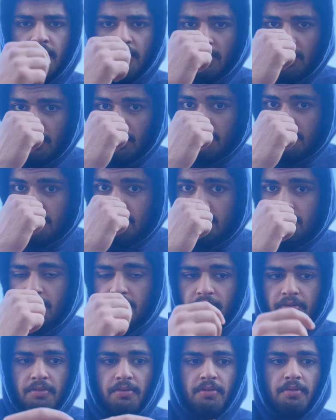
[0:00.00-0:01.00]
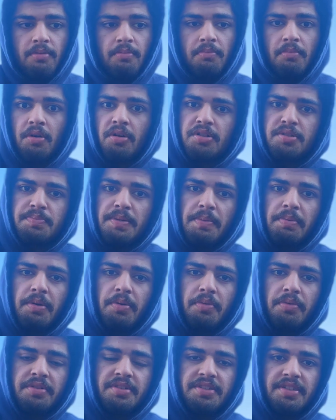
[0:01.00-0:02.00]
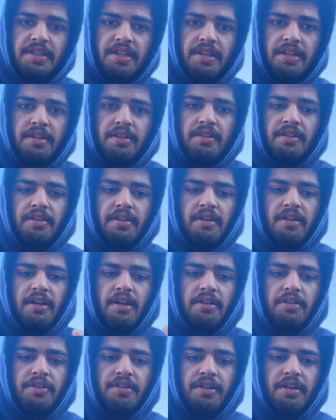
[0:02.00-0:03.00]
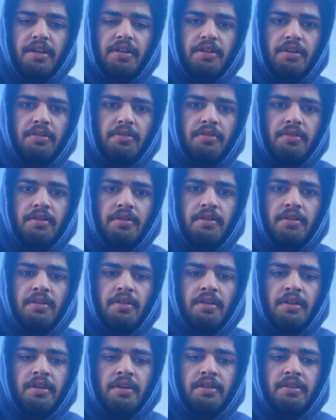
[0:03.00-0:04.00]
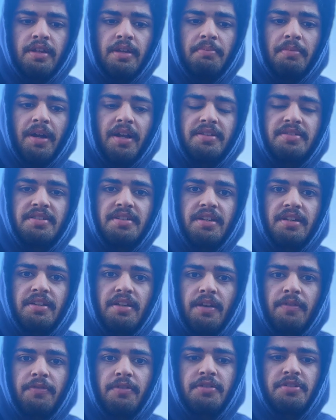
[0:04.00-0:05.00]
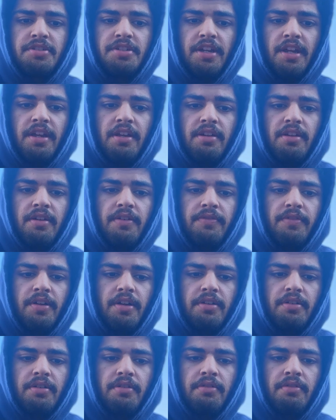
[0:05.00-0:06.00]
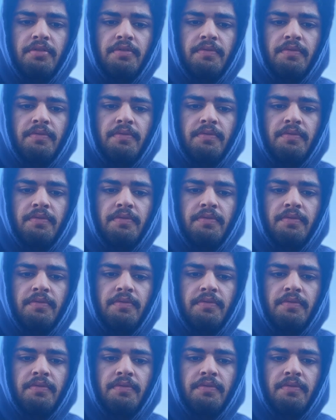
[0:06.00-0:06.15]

although most people will see the color yellow, they might see a different shade of yellow.